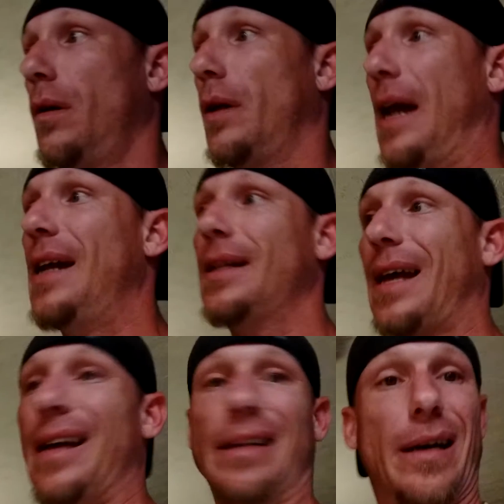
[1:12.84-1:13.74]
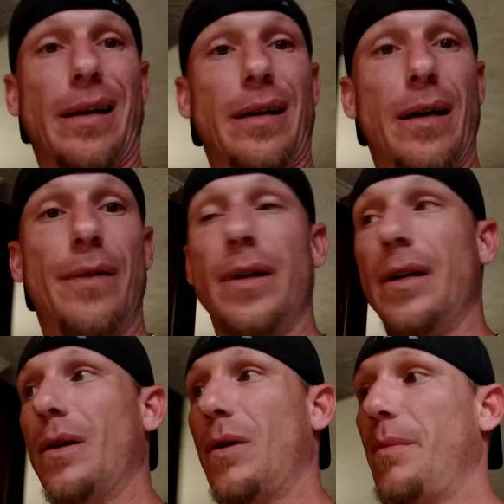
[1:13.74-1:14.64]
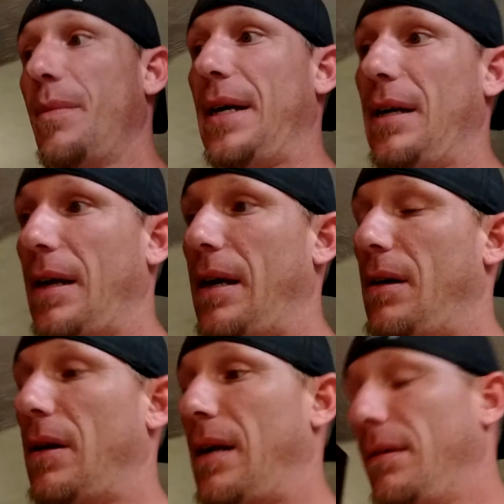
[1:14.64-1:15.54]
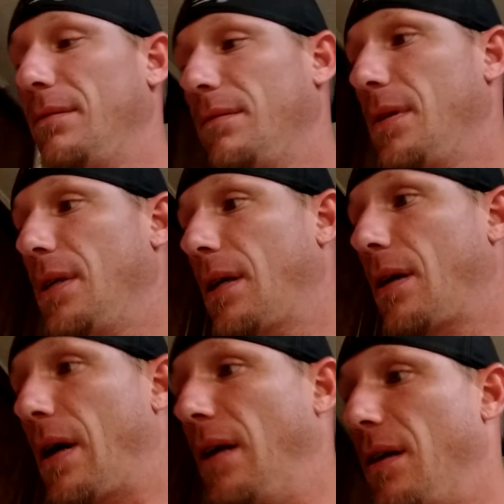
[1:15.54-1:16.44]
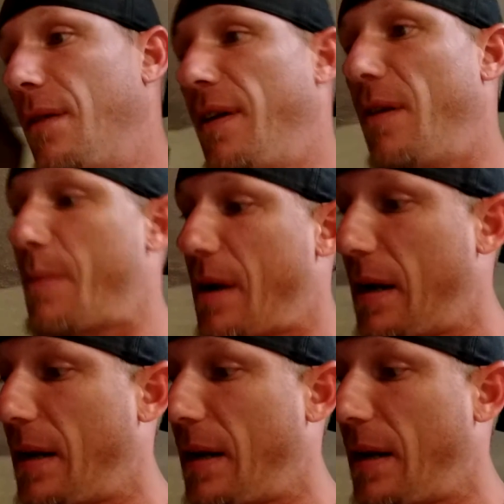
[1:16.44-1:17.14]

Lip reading: I ain't think nothing of it, you know what I mean? Hell, I love everybody.